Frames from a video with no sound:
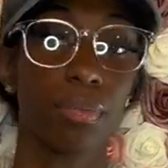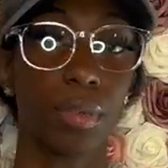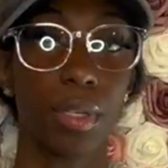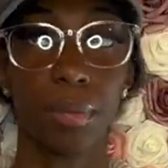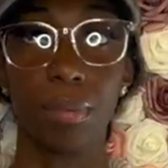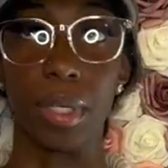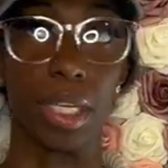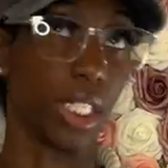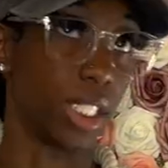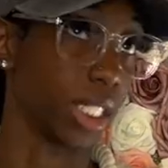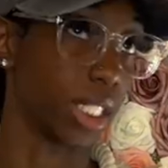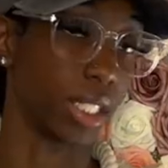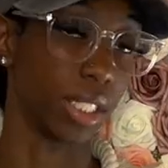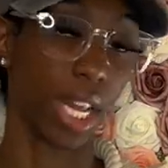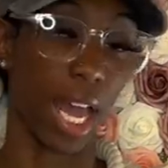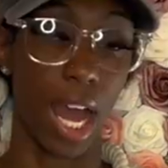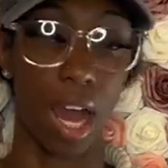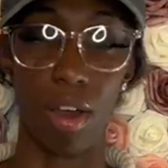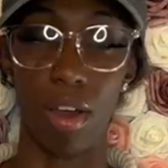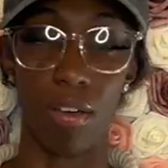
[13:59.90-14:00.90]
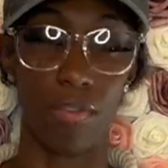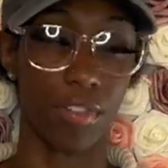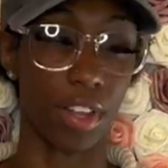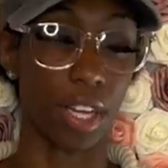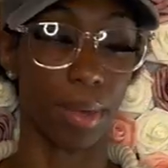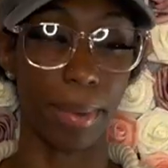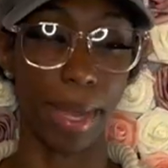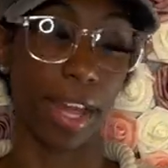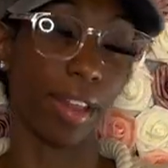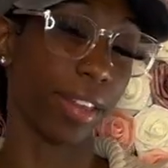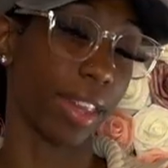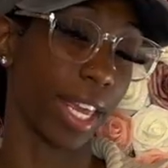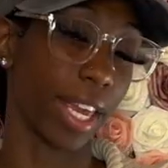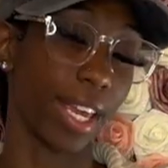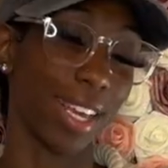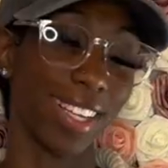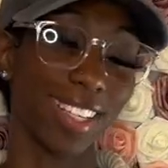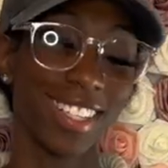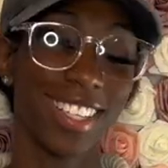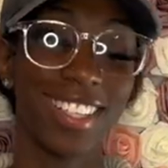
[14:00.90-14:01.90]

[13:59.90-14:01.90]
pretty much how i feel about that